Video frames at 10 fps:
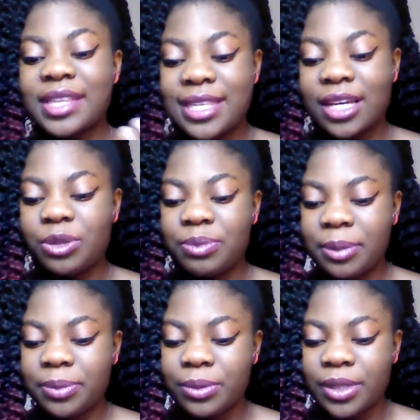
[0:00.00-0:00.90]
single
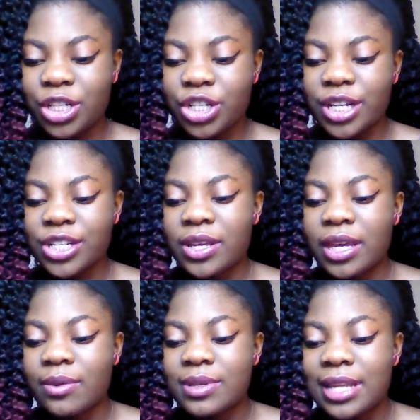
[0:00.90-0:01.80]
people in the church. So
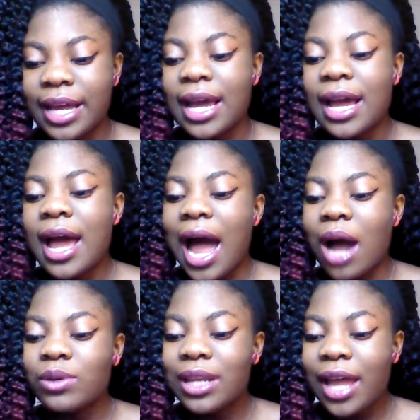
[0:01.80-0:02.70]
he was like,
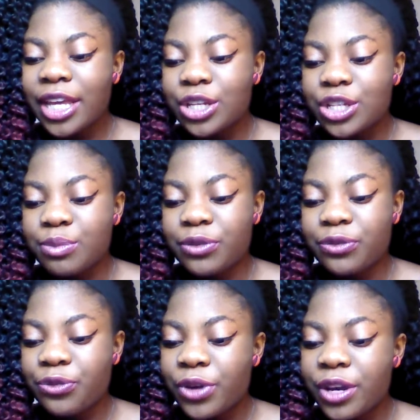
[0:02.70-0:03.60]
I would like you to be
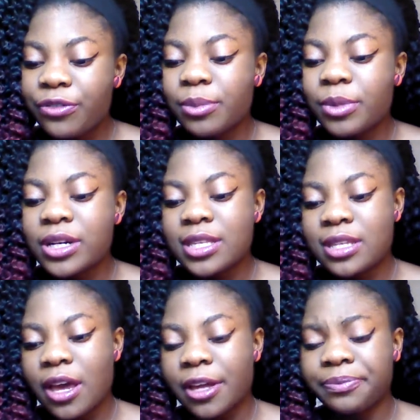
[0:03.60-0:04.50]
free from
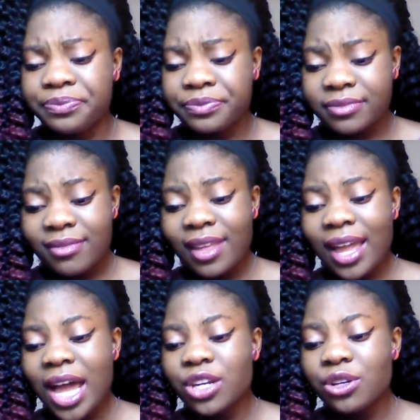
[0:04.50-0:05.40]
concern.
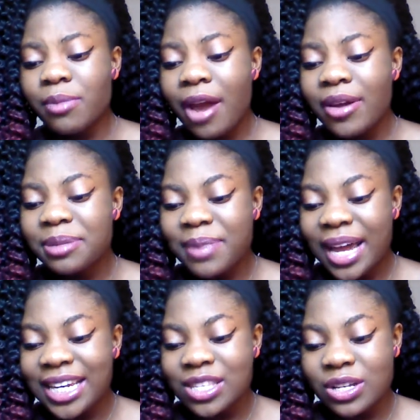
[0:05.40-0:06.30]
An unmarried
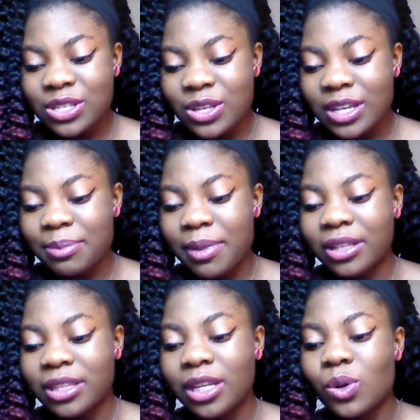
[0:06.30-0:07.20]
man is concerned
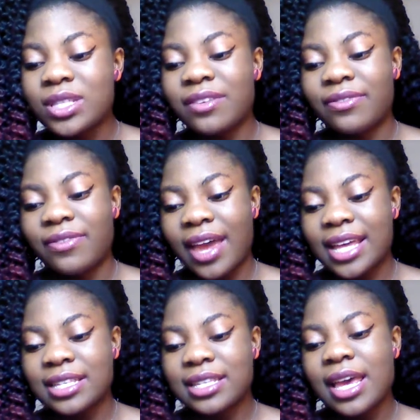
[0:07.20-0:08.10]
about the Lord's
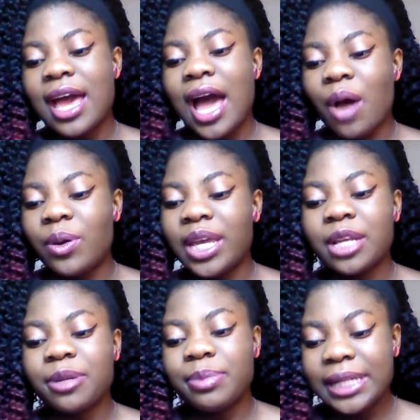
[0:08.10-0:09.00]
affairs, how he
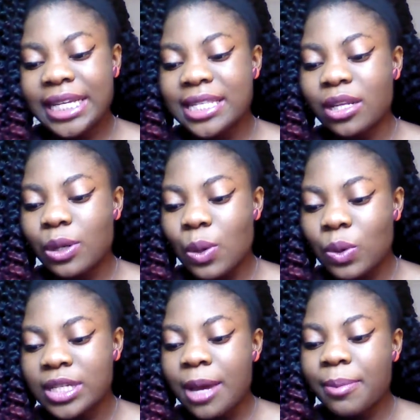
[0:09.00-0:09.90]
can please the
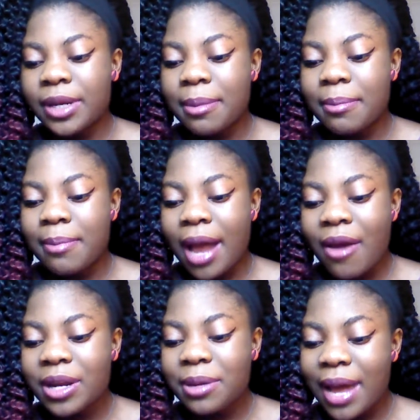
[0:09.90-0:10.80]
Lord. But a
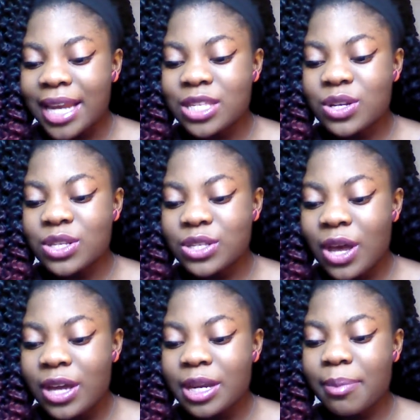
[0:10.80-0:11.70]
married man is
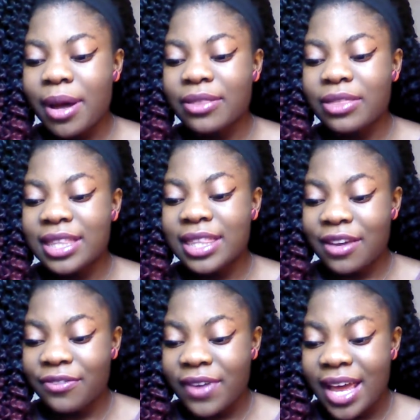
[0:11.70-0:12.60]
concerned about the
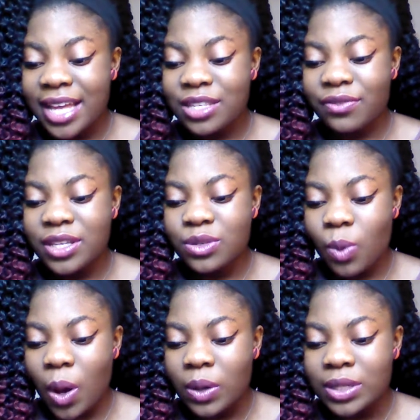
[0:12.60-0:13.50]
affairs of this
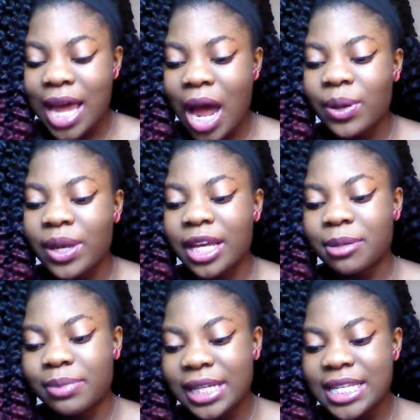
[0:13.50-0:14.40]
world, how he can
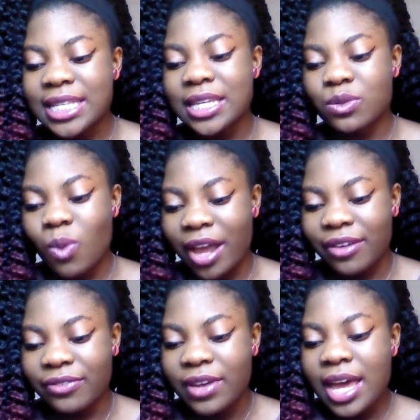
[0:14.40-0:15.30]
please his
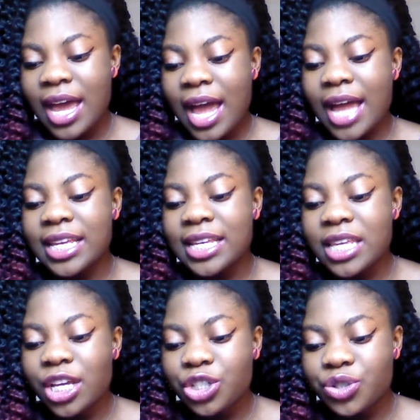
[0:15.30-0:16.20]
wife. And his
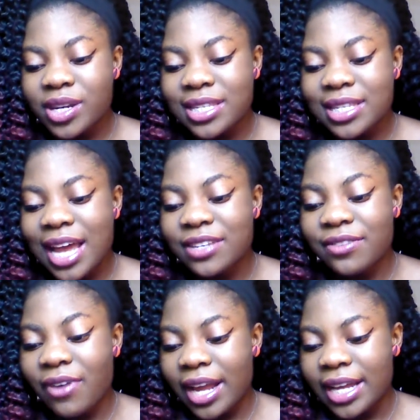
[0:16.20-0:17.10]
interests are
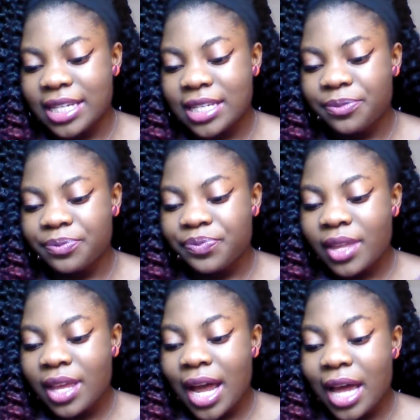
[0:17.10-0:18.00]
divided.
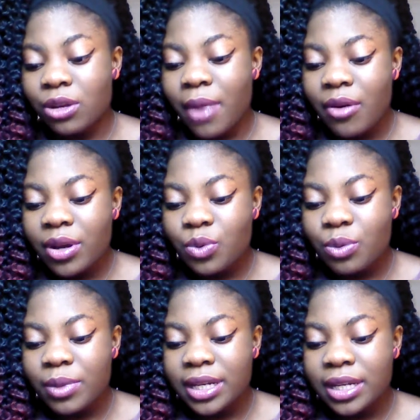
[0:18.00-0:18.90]
An unmarried
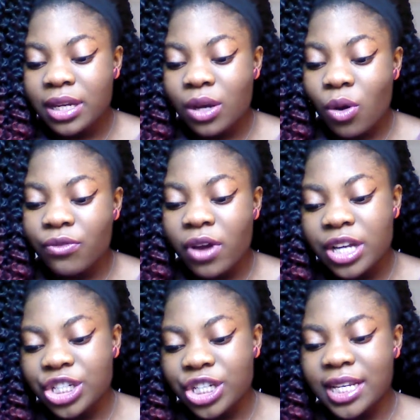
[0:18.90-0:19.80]
woman or
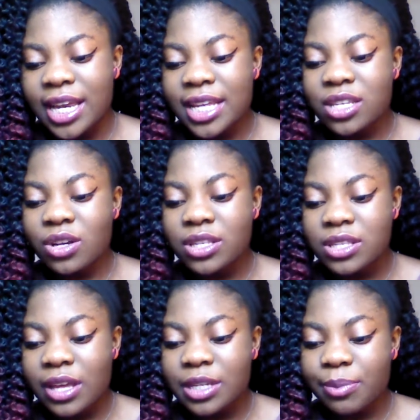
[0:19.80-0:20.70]
virgin is
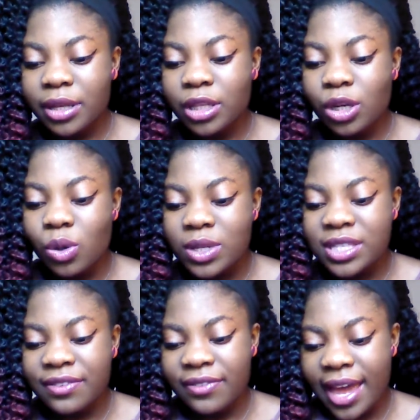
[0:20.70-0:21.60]
concerned about the
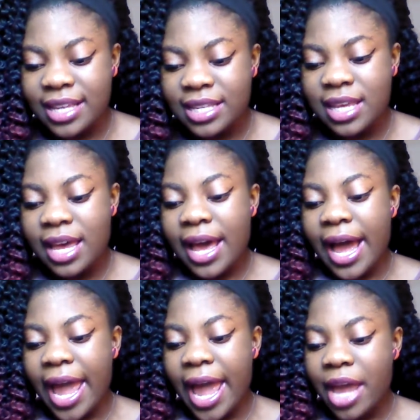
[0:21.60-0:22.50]
Lord's affairs.
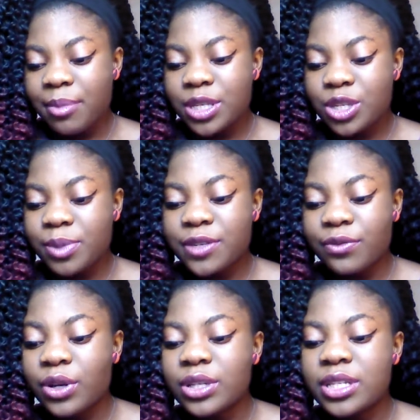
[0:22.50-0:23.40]
Her aim is to be
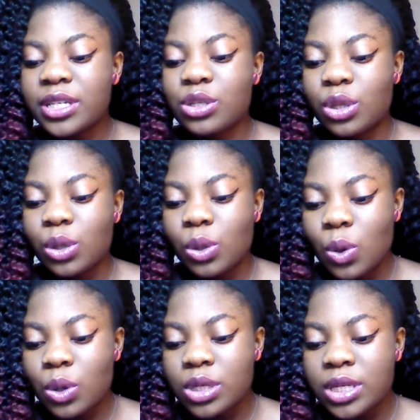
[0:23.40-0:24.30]
devoted to the
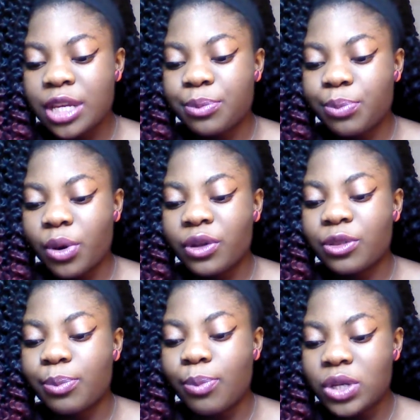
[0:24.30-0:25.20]
Lord in
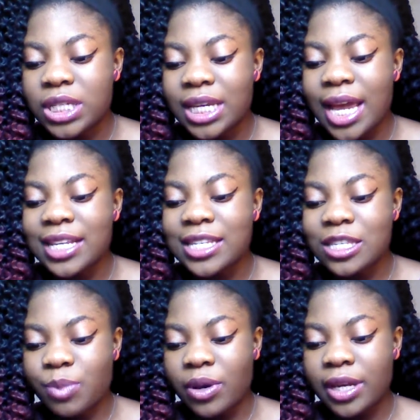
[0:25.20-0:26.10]
both body and
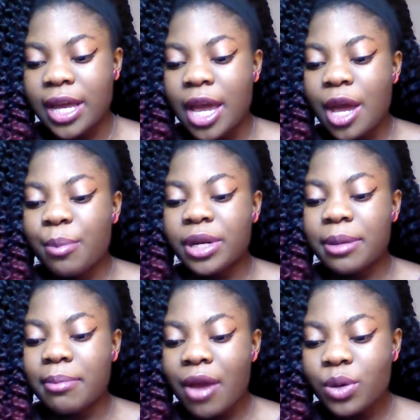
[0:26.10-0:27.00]
spirit. But a
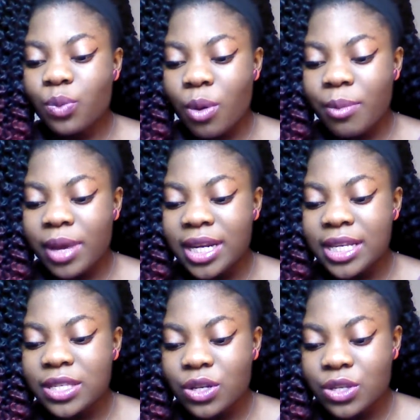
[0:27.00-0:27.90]
married woman
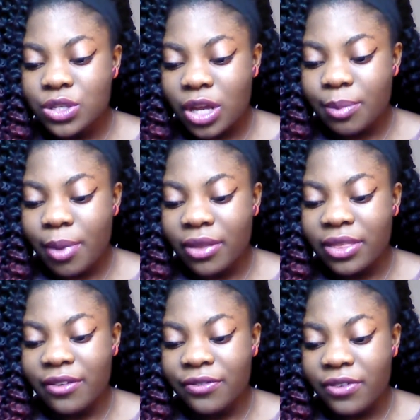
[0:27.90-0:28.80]
is concerned about
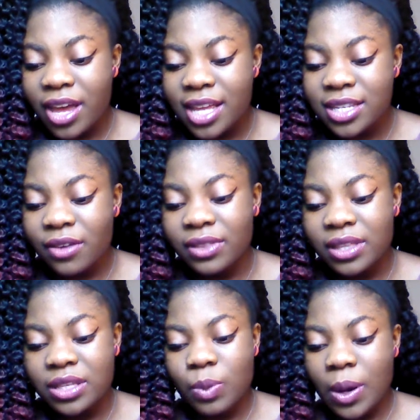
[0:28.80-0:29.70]
the affairs of
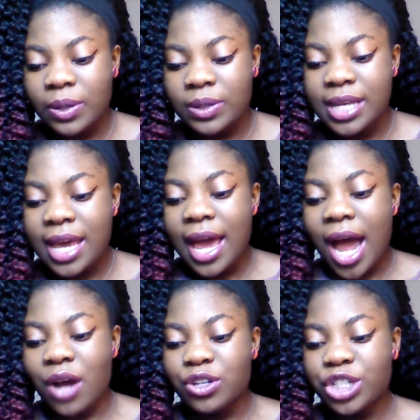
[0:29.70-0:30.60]
this world,
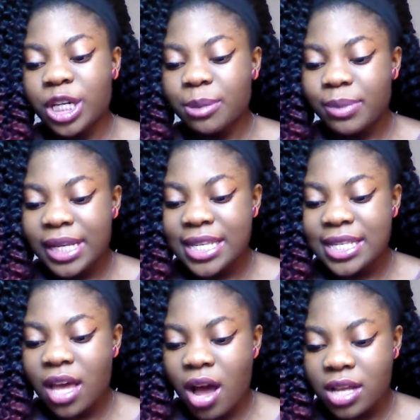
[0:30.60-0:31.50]
how she can
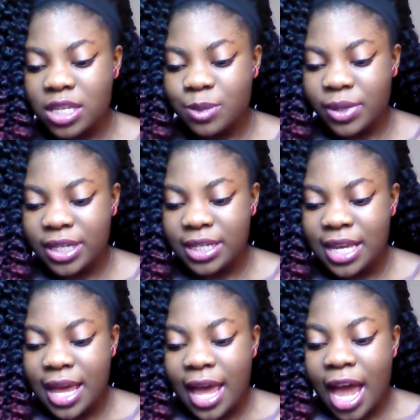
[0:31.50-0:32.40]
please her husband.
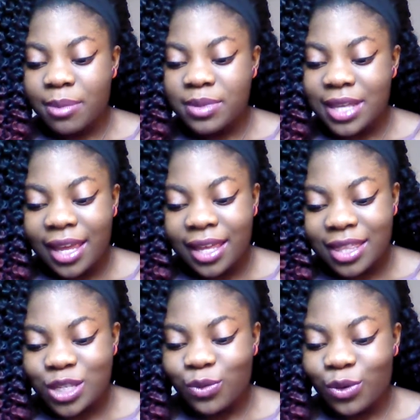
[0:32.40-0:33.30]
I'm saying
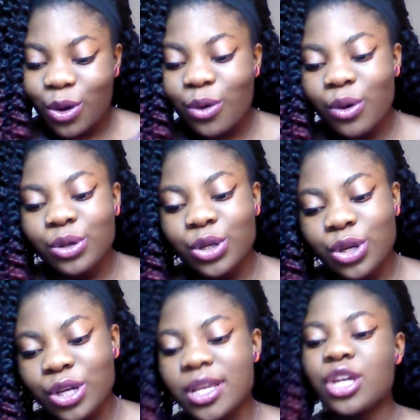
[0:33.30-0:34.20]
this for your own
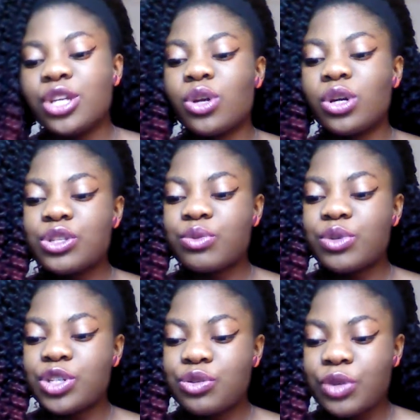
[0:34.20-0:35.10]
good, not to
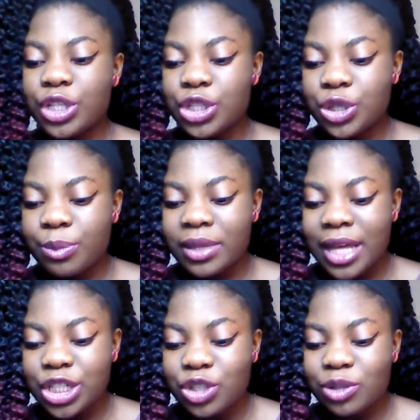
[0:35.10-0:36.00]
restrict you, but
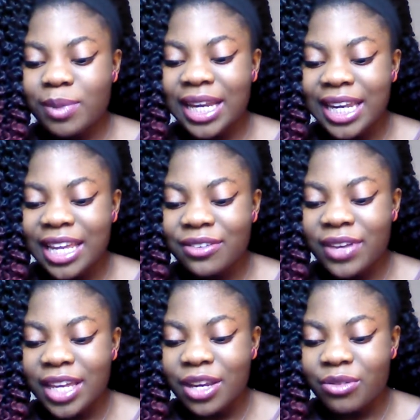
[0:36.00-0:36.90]
that you may live
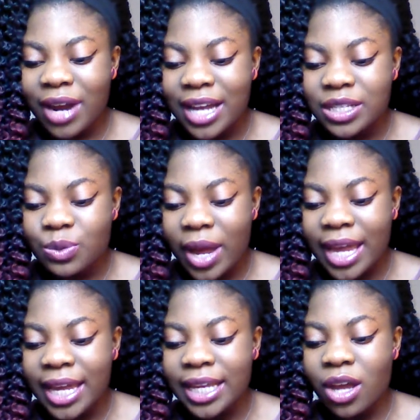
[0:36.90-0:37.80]
in a right
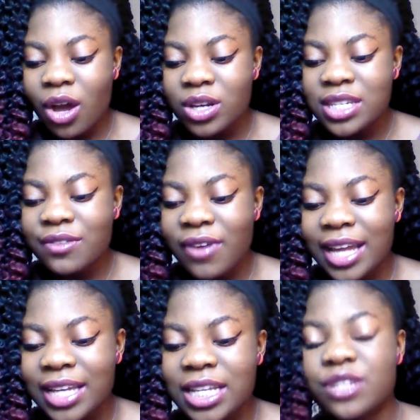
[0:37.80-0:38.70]
way in
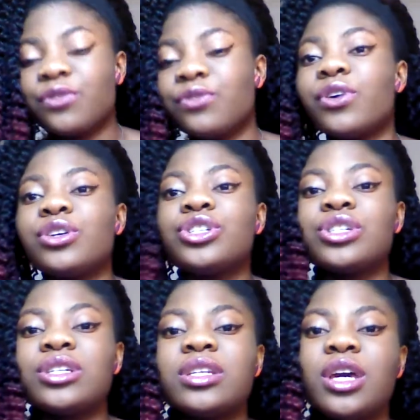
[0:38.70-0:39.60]
undivided devotion